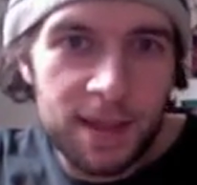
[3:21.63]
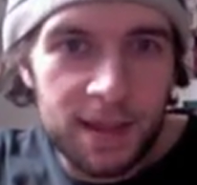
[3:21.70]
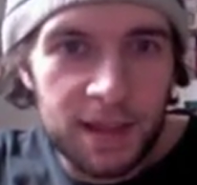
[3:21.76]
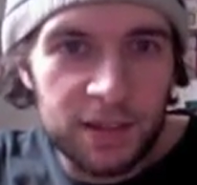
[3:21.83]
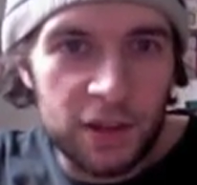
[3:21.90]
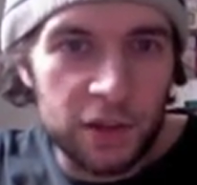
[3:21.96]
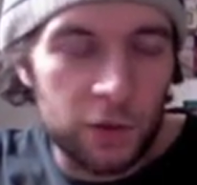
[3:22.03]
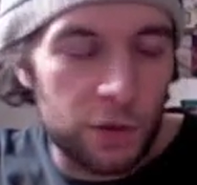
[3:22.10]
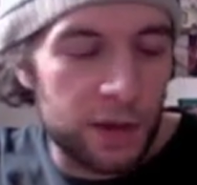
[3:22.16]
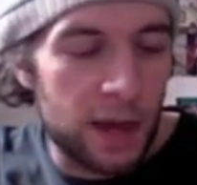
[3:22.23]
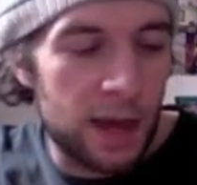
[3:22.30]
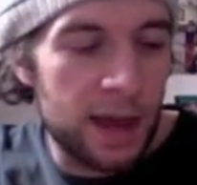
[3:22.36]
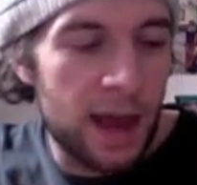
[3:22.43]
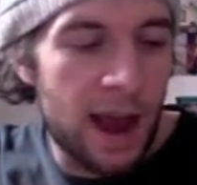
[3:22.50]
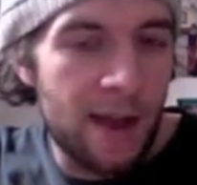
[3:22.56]
that sounds
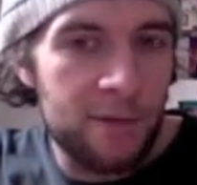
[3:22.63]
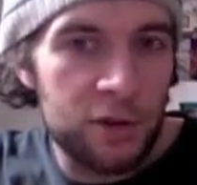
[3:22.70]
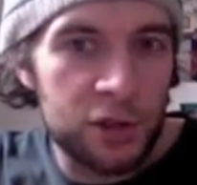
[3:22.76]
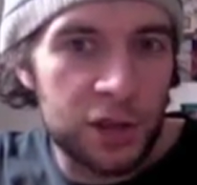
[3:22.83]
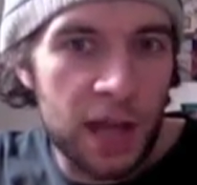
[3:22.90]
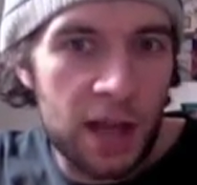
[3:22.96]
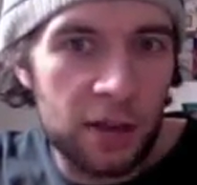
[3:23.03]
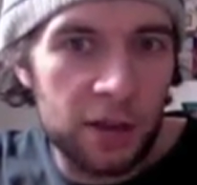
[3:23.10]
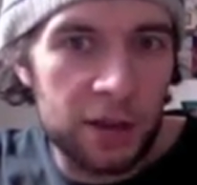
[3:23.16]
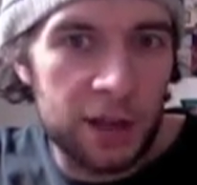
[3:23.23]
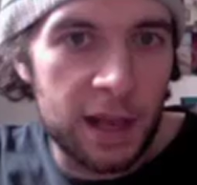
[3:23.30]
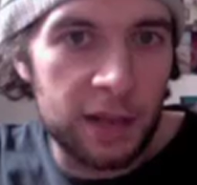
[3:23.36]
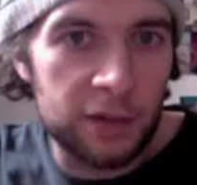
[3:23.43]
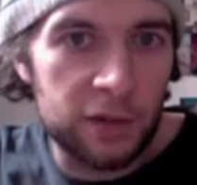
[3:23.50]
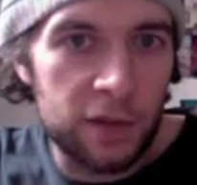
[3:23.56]
okay. Averaged out
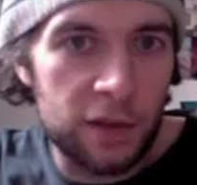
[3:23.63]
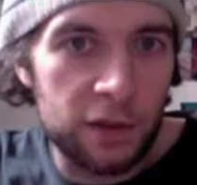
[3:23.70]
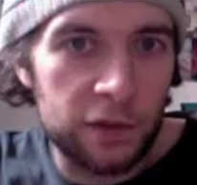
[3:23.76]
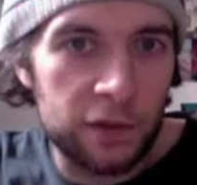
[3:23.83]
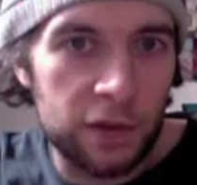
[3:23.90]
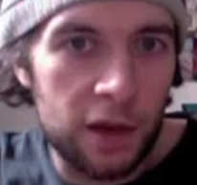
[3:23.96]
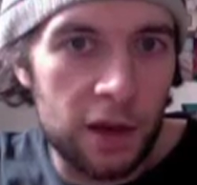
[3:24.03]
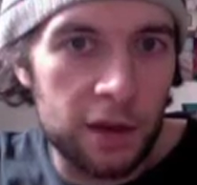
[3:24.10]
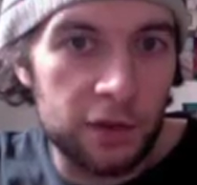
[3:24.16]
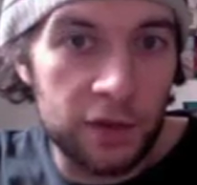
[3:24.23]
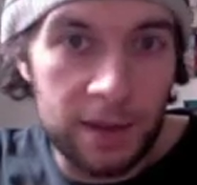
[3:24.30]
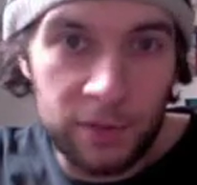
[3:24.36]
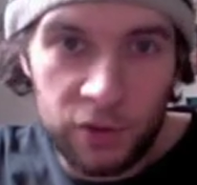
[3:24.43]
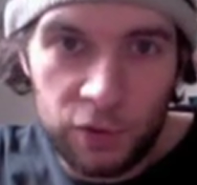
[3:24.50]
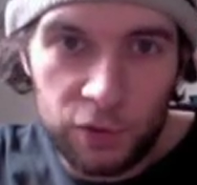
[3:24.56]
against this
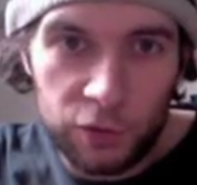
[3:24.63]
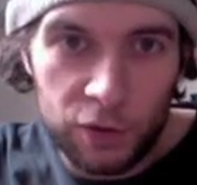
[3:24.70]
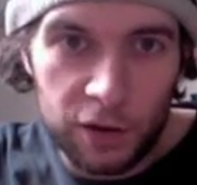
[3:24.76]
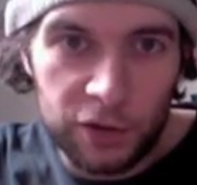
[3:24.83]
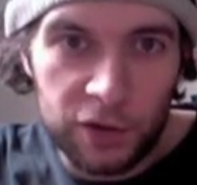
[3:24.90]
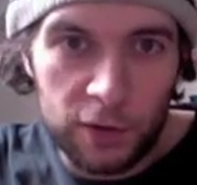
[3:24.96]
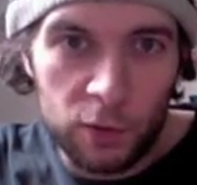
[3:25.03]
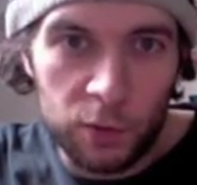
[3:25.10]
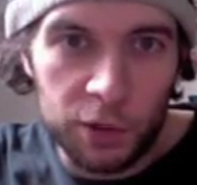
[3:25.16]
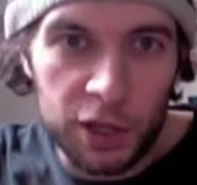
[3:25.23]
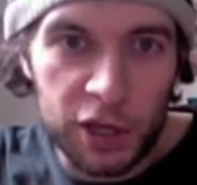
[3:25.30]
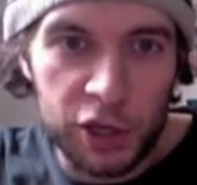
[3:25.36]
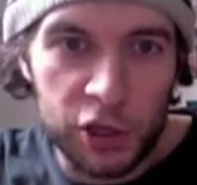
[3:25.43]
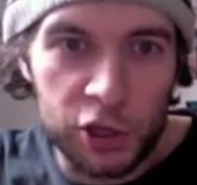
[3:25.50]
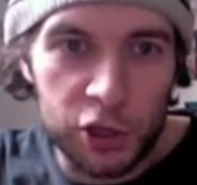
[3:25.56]
same two strings, different
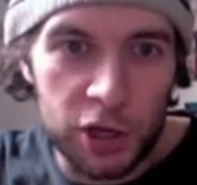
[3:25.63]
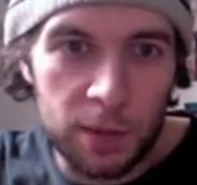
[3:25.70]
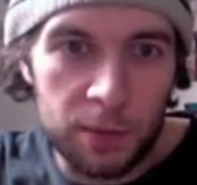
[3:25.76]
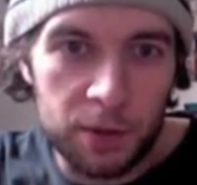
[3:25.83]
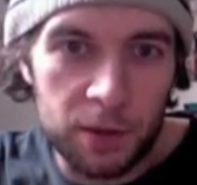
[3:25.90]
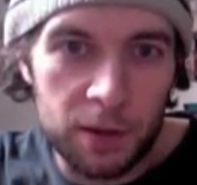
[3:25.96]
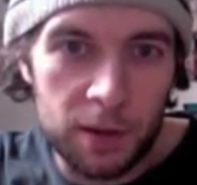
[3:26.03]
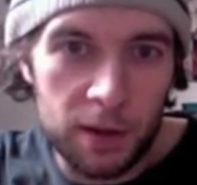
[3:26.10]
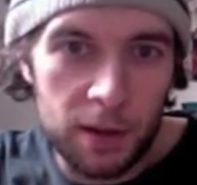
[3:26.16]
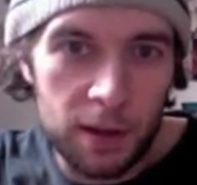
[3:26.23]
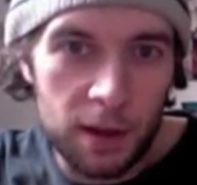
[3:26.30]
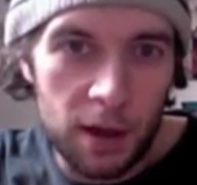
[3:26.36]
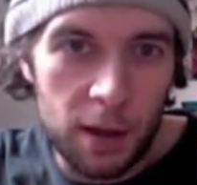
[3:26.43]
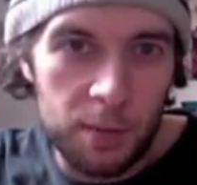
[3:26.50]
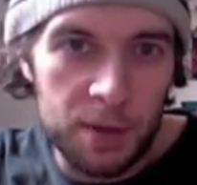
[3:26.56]
relationship,
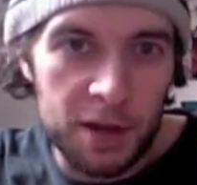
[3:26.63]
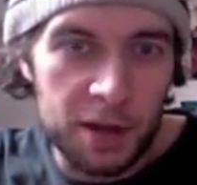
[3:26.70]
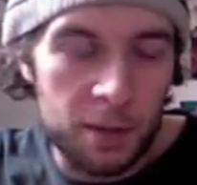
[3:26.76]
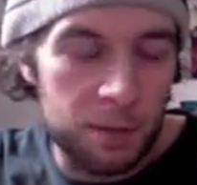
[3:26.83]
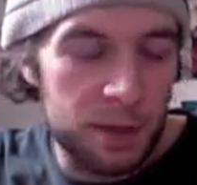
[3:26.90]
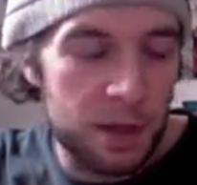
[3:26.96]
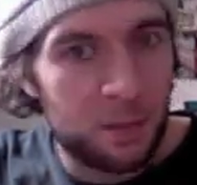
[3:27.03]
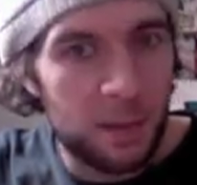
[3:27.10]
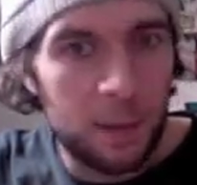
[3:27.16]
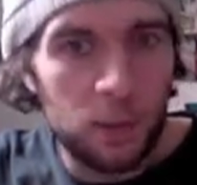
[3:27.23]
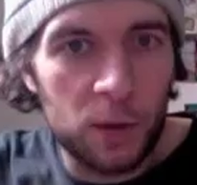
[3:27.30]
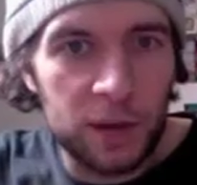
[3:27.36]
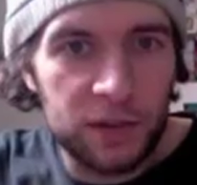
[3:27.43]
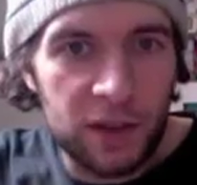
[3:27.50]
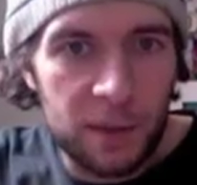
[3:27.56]
a B and a B.
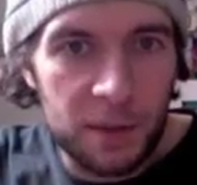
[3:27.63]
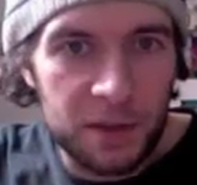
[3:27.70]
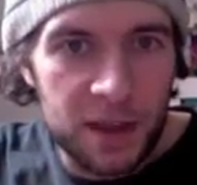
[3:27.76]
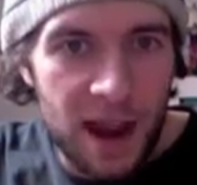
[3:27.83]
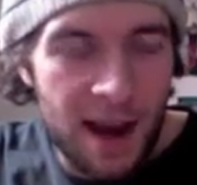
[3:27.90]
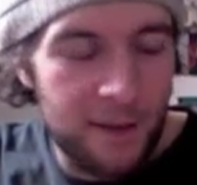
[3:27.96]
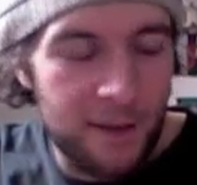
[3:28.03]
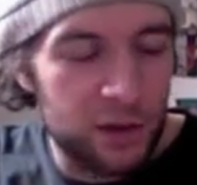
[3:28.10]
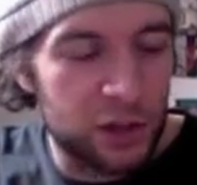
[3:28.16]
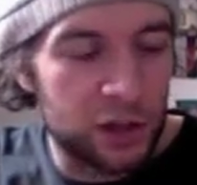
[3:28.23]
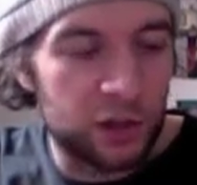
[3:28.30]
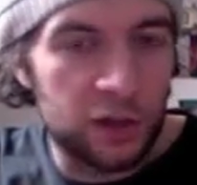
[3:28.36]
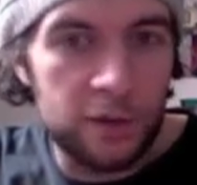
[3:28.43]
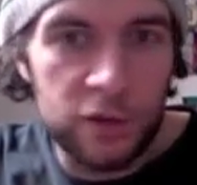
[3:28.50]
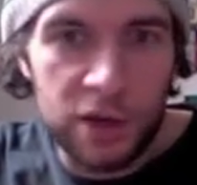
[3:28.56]
Remember what I said about the
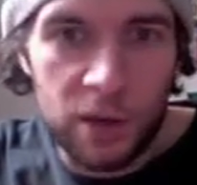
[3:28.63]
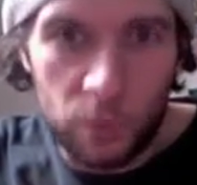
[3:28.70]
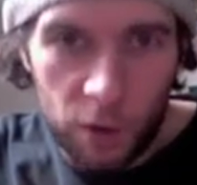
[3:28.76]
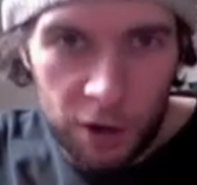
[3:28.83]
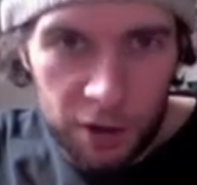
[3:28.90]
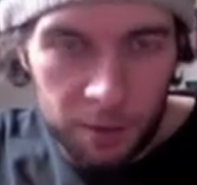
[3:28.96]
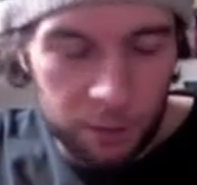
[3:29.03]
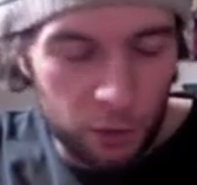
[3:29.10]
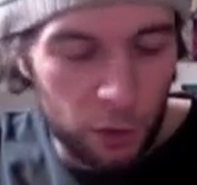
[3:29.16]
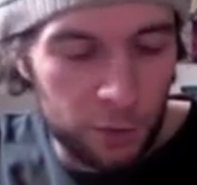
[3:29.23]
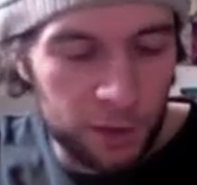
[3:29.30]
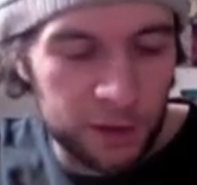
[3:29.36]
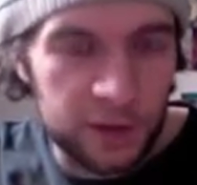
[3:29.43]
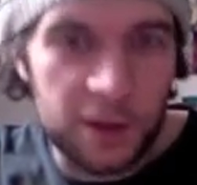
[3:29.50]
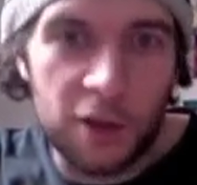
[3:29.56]
averages. If you get one of them
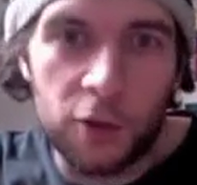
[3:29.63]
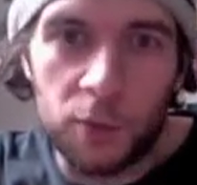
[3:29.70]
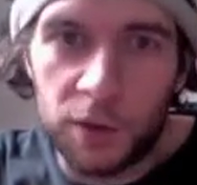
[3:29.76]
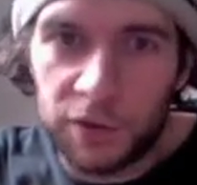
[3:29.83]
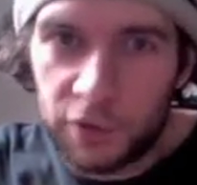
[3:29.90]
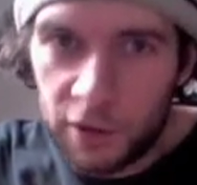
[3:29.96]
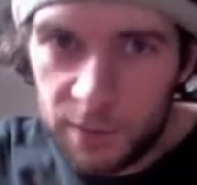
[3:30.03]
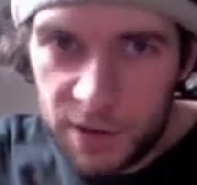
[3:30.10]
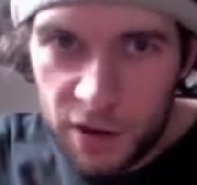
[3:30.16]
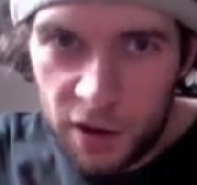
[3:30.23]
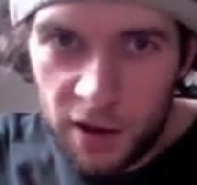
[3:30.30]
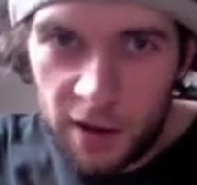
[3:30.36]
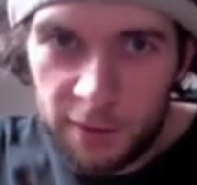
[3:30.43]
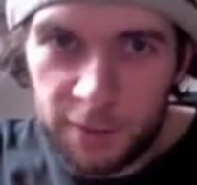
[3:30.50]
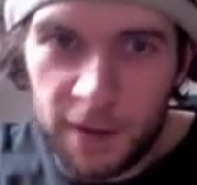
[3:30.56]
perfect, the other one's going to be
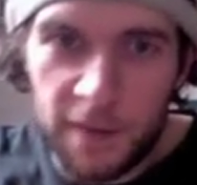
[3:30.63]
off.